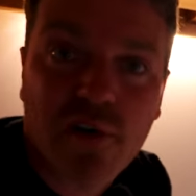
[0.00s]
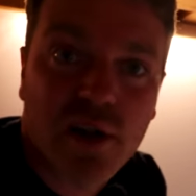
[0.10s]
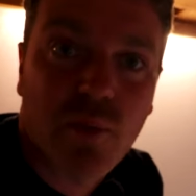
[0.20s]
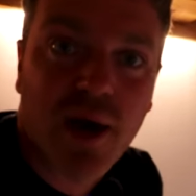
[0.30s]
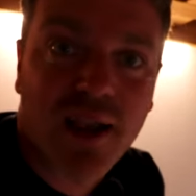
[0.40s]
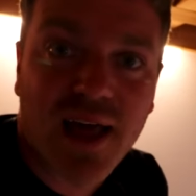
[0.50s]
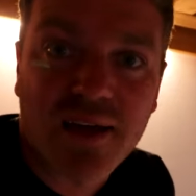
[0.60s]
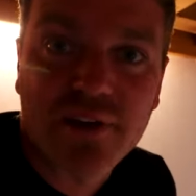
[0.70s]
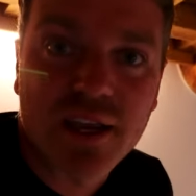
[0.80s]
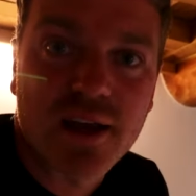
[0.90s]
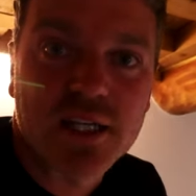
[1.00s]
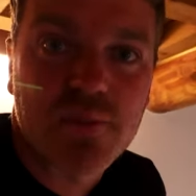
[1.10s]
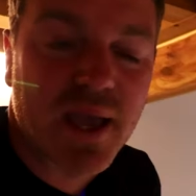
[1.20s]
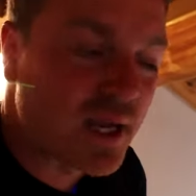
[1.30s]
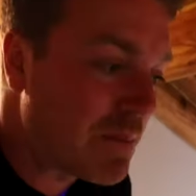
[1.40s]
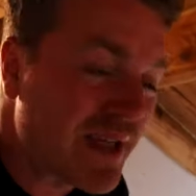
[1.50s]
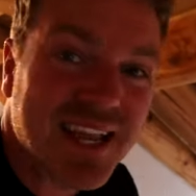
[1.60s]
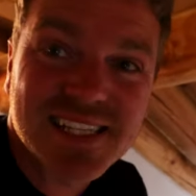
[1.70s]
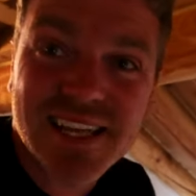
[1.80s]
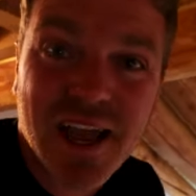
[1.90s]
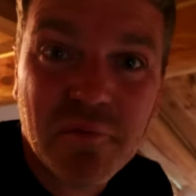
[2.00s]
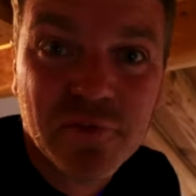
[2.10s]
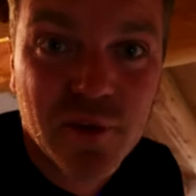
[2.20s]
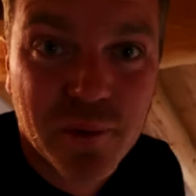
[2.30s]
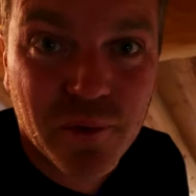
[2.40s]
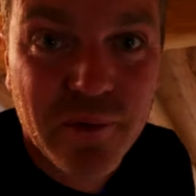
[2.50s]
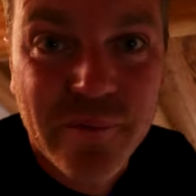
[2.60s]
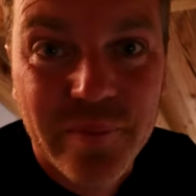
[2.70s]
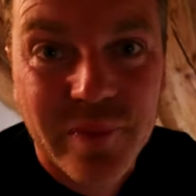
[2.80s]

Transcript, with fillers: very well having a nice bed, but is it comfortable?